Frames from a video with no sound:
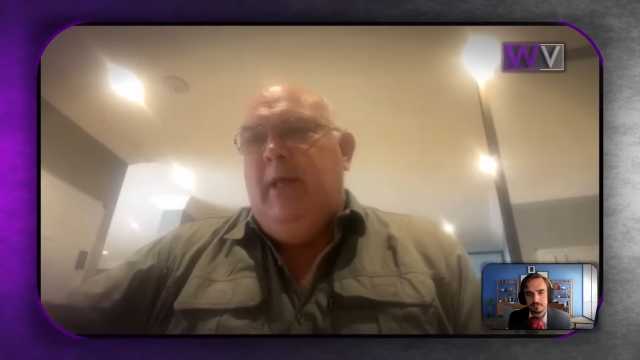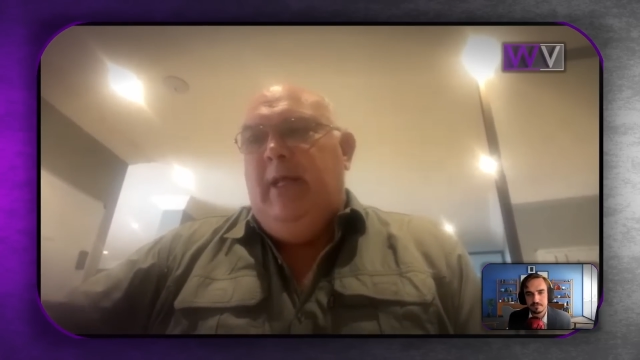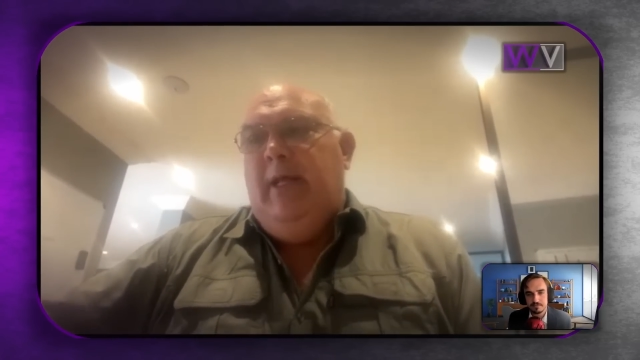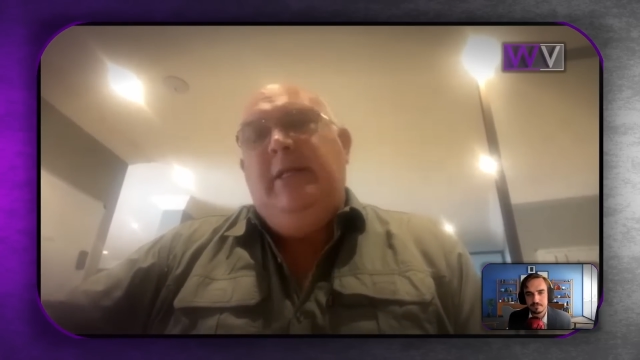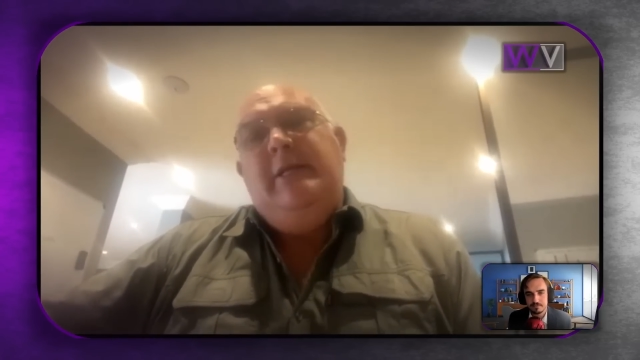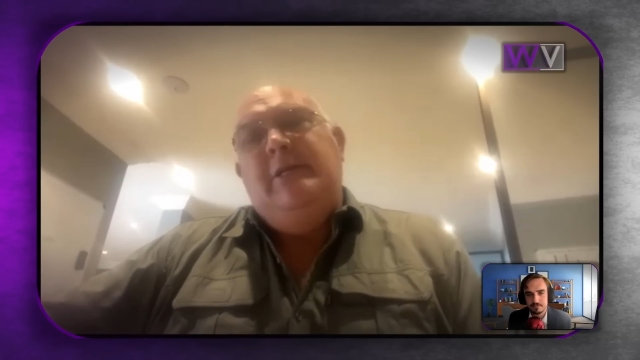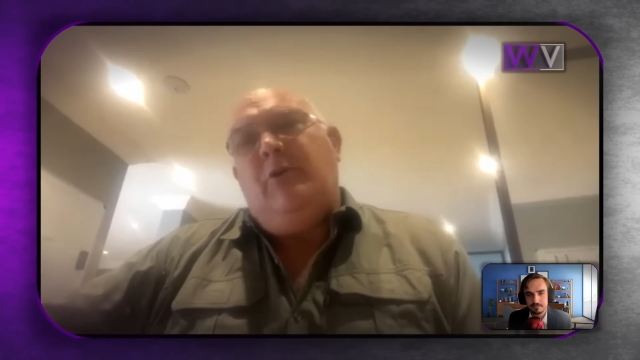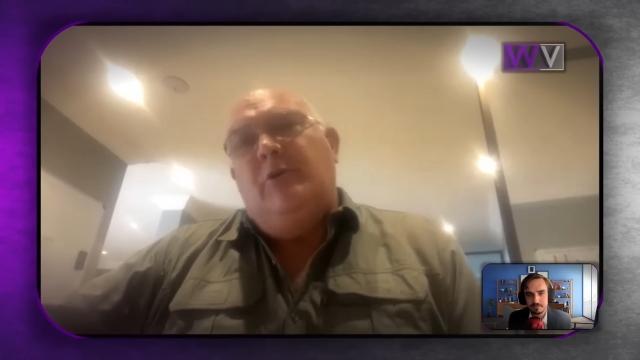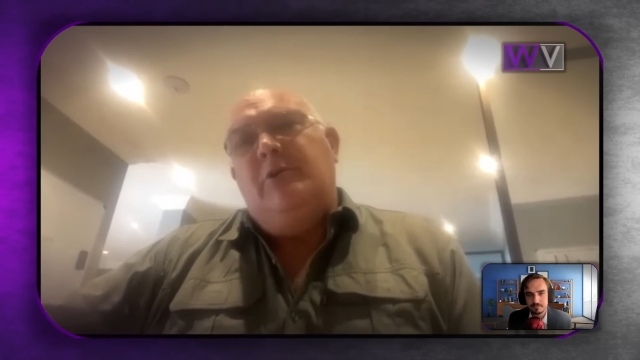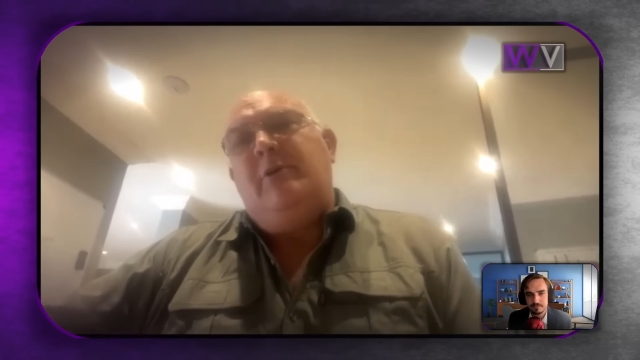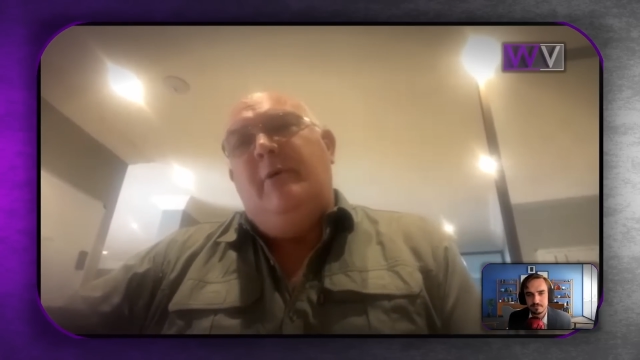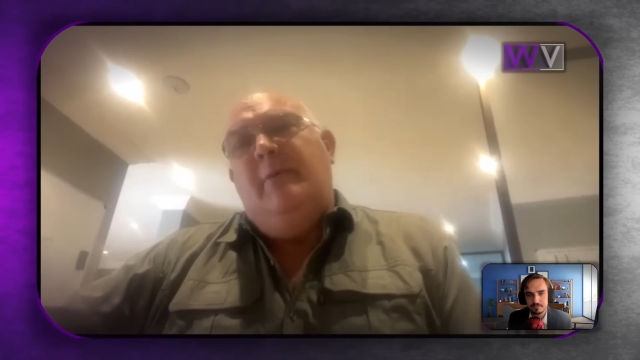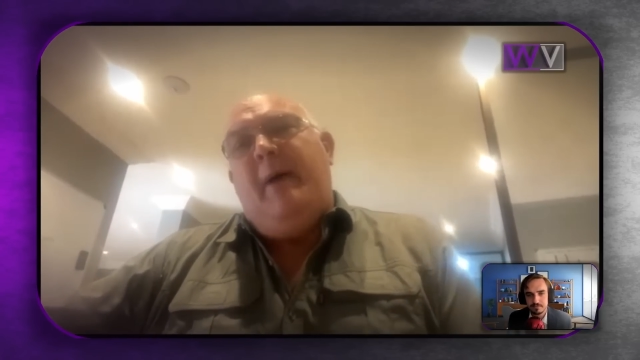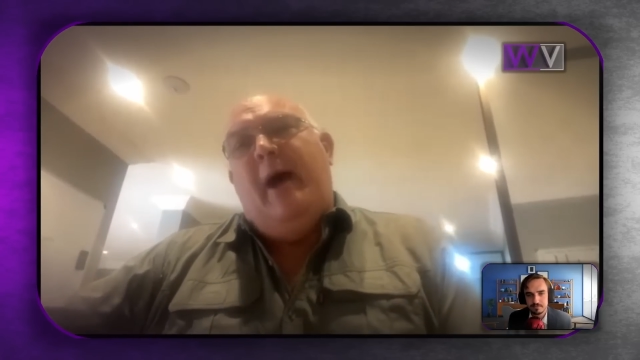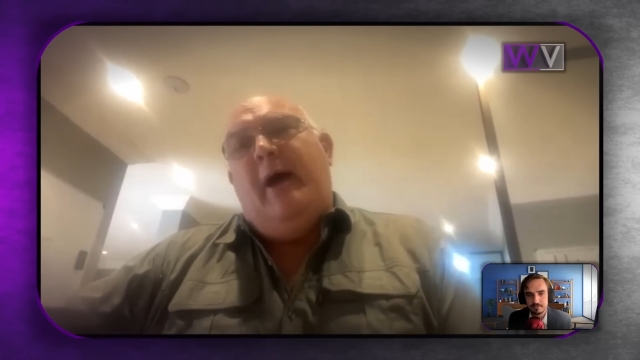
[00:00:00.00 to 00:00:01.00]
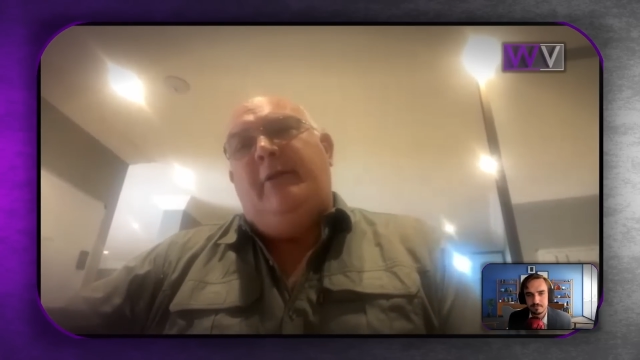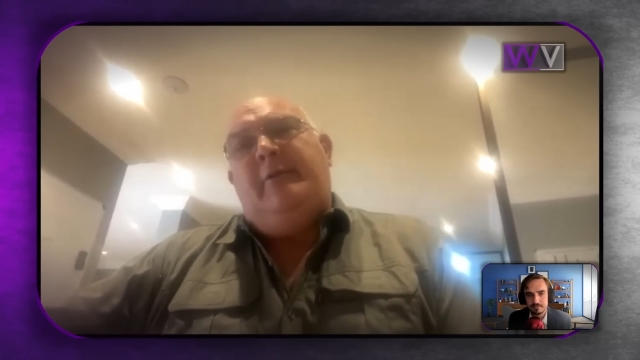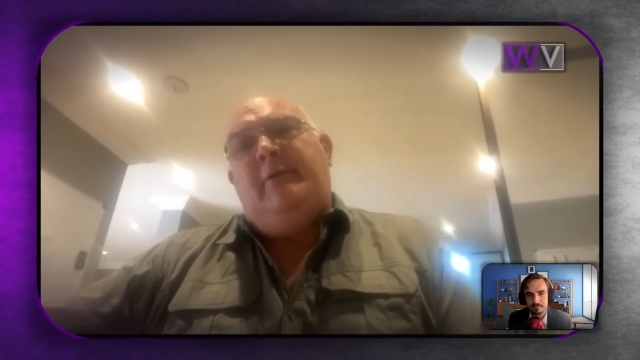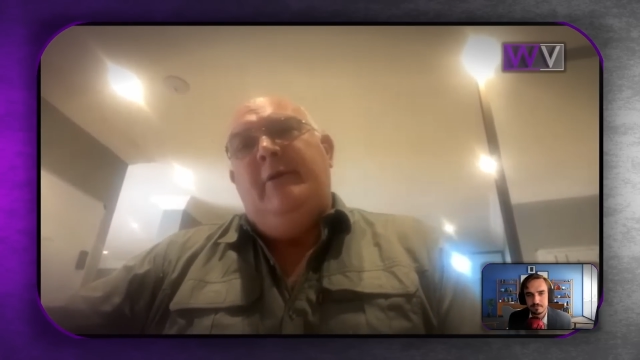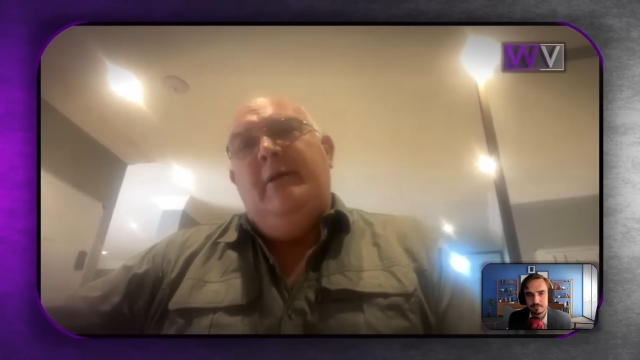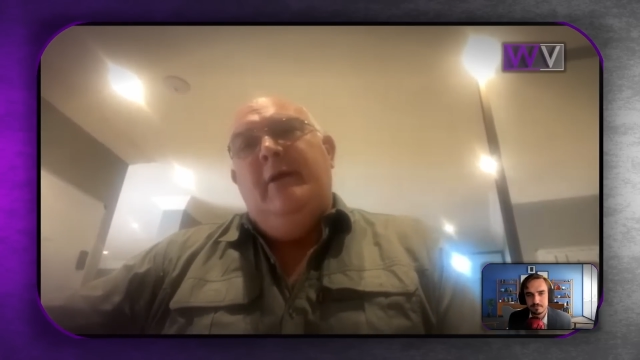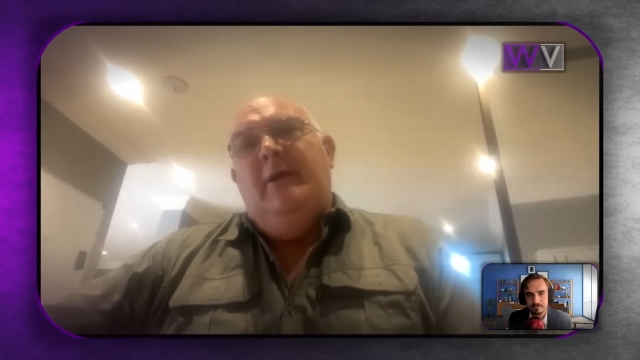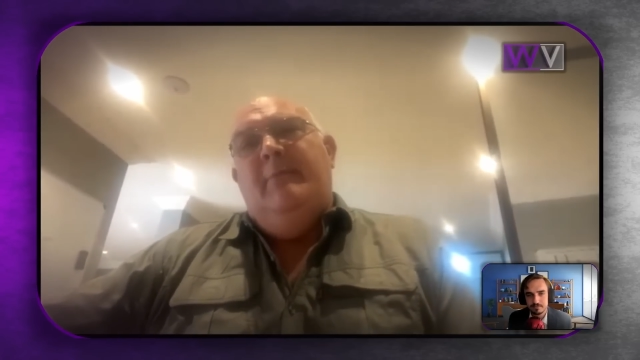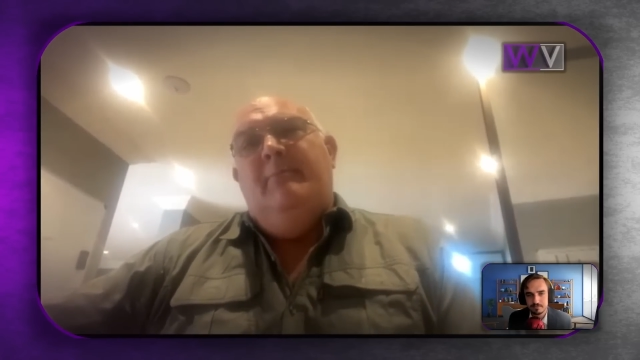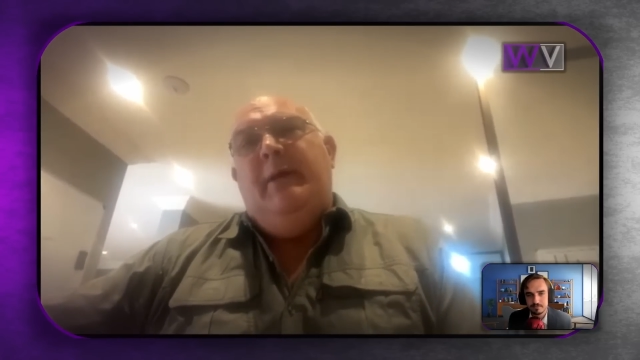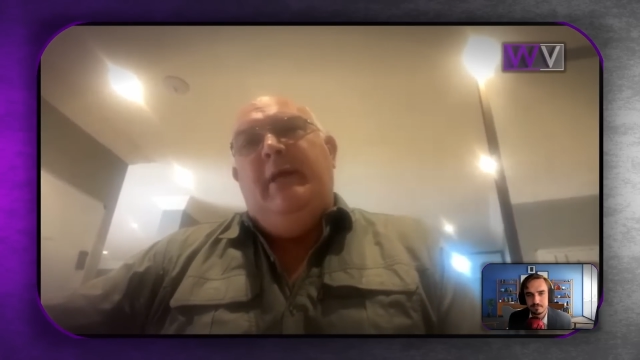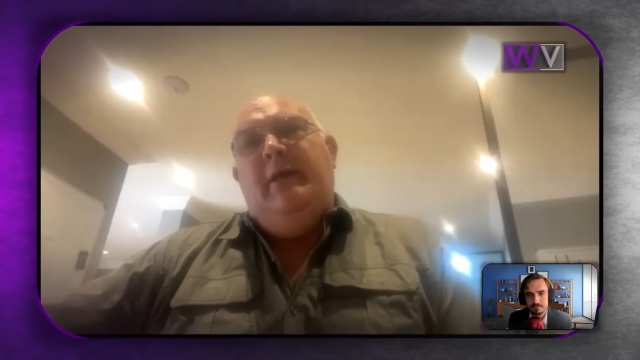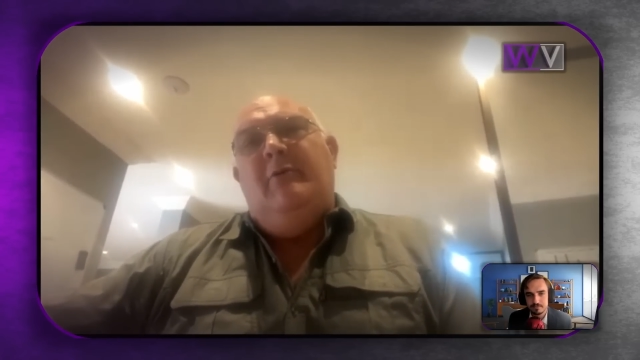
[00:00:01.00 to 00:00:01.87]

It is also about being